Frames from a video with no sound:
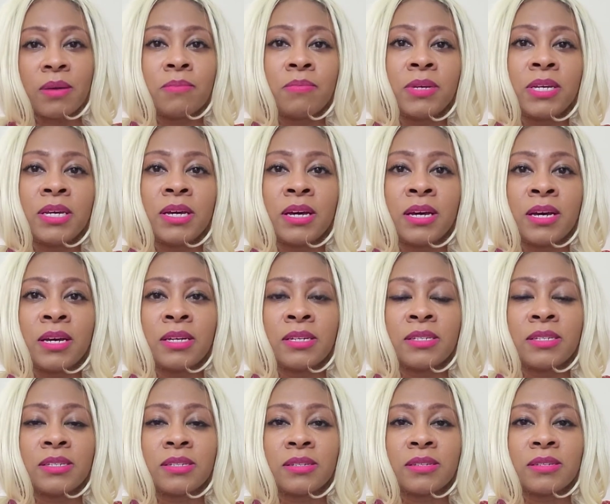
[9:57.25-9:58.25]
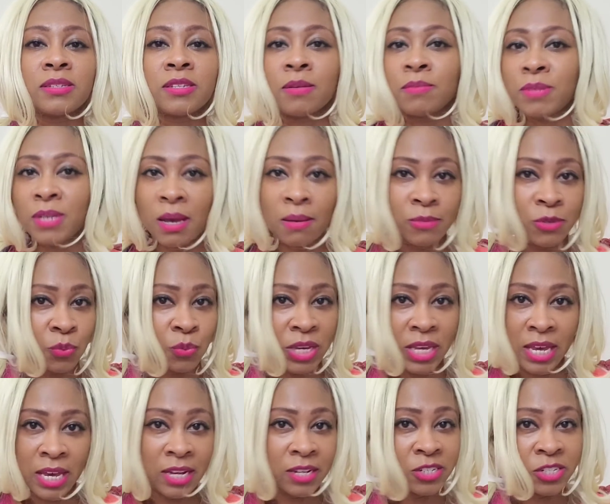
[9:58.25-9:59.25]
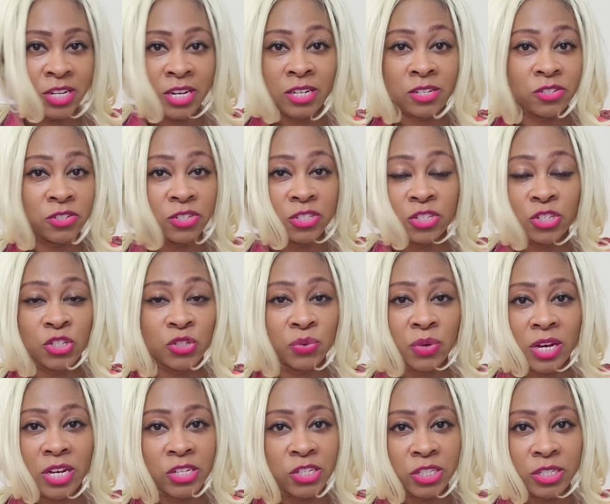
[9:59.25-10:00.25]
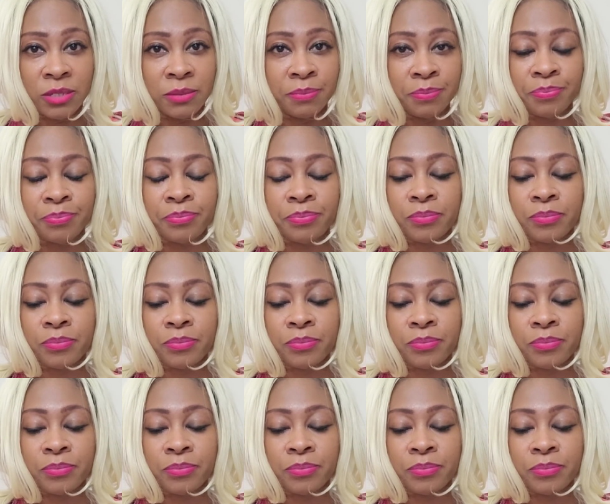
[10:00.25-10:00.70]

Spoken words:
Because sometimes we can't change the situation.